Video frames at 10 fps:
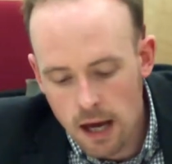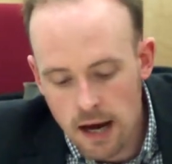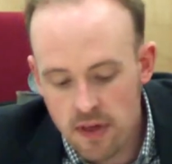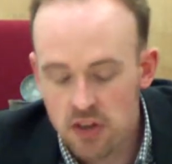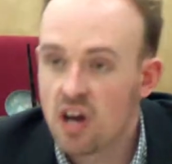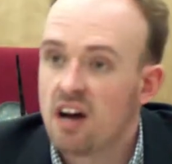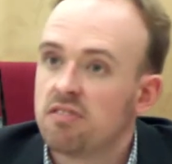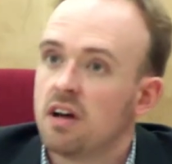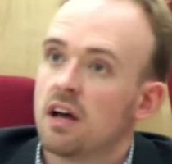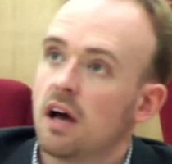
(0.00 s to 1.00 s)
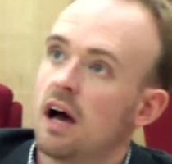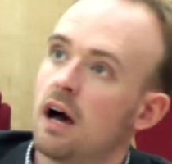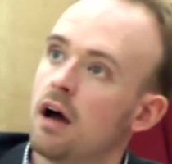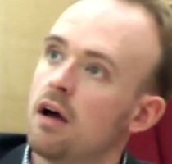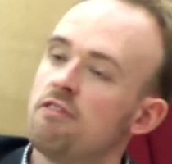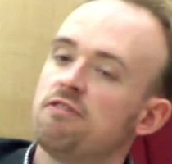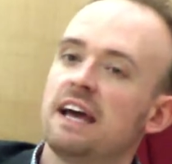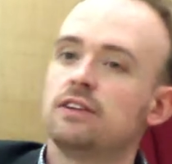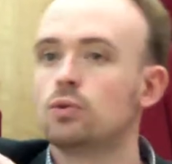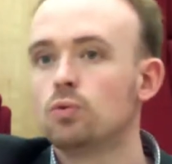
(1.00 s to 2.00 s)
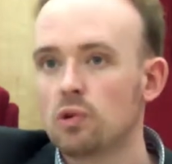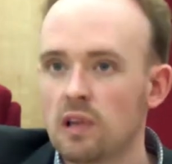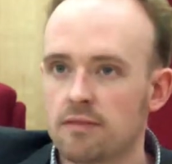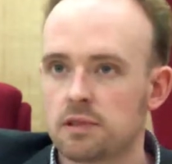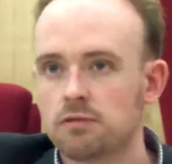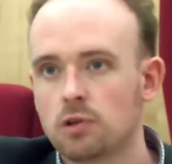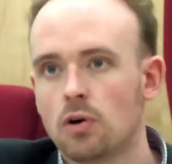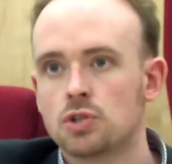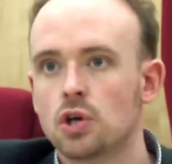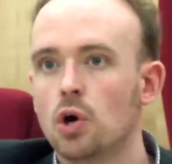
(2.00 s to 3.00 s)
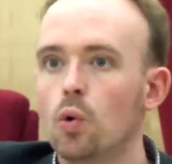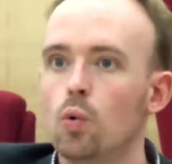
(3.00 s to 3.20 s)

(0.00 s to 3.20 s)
And then you have a federal level of laws